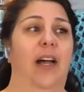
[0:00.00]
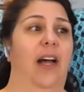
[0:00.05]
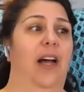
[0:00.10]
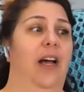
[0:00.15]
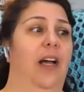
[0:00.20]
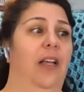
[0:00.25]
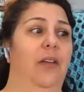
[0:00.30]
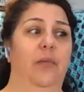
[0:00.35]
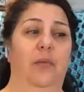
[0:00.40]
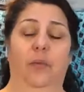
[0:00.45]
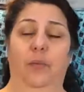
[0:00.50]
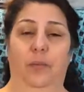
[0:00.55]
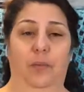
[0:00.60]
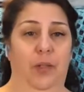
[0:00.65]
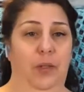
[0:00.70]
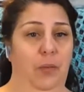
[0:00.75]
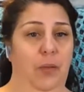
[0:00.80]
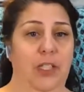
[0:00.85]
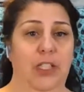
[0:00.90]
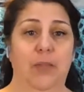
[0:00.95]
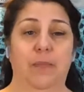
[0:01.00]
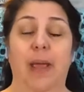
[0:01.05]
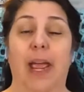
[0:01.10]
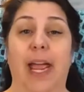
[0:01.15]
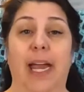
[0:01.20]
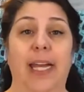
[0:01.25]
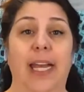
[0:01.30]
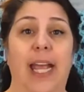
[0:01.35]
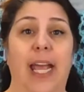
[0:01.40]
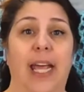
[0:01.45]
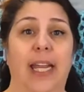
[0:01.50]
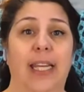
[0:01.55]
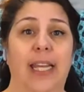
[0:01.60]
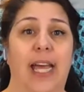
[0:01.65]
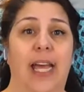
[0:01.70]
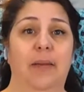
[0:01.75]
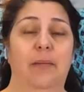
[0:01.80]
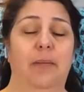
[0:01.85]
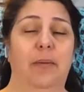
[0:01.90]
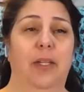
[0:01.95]
When Japan had
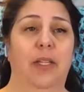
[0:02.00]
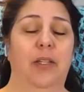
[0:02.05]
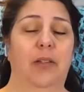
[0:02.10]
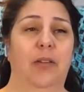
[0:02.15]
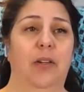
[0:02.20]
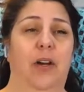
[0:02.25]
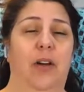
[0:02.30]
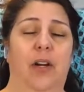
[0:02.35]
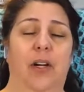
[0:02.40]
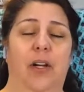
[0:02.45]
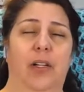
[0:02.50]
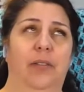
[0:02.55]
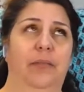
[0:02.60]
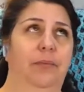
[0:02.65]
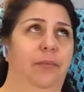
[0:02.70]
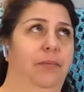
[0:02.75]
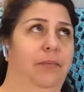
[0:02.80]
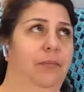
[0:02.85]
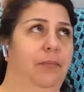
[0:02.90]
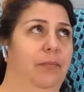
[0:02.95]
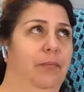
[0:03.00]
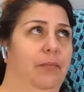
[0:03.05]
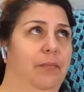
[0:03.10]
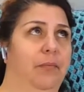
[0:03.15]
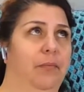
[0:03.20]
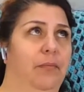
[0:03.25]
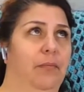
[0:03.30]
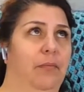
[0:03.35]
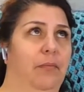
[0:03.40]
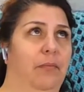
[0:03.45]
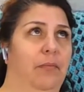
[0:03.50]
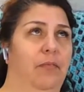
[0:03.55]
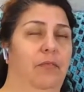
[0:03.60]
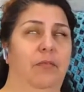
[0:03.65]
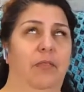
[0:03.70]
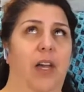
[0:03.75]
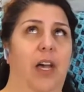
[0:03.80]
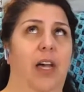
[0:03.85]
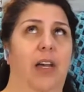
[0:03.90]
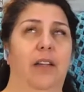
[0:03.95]
that, or
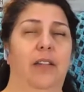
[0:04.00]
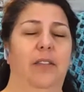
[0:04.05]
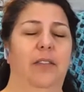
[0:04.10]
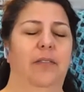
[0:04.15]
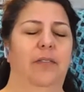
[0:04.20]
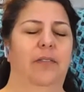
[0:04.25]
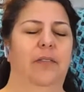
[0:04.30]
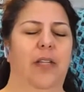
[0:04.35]
uh,